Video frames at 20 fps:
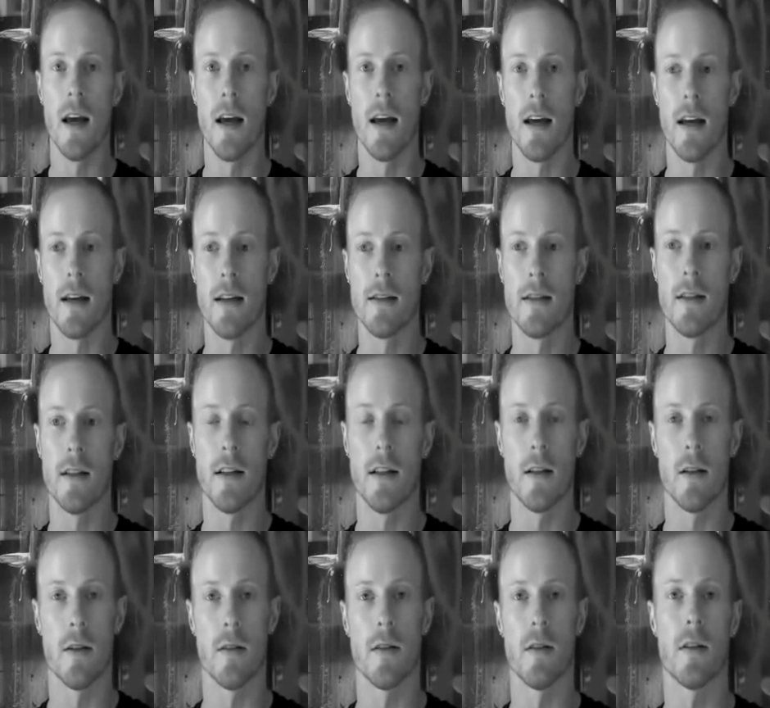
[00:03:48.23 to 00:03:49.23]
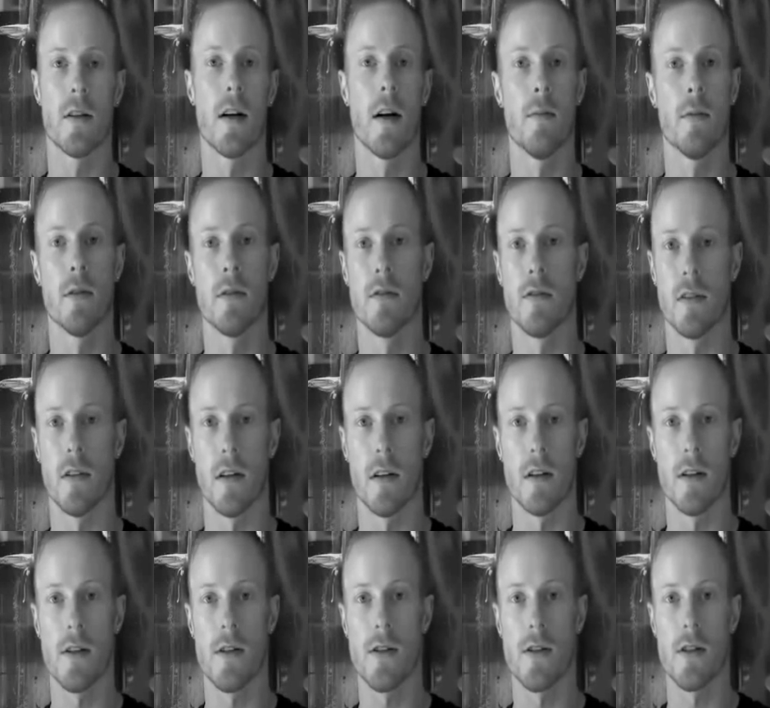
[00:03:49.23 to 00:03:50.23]
And a couple of
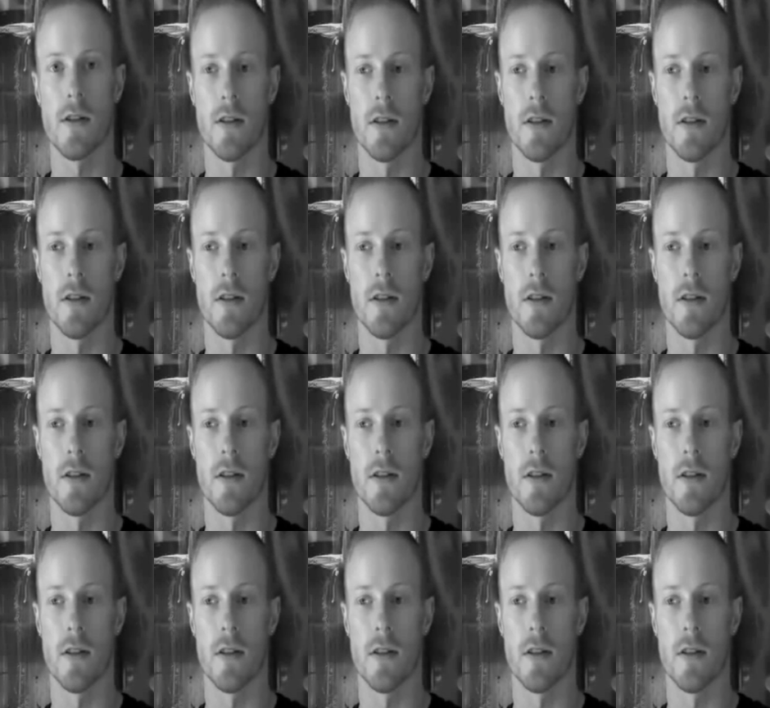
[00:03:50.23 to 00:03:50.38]
artists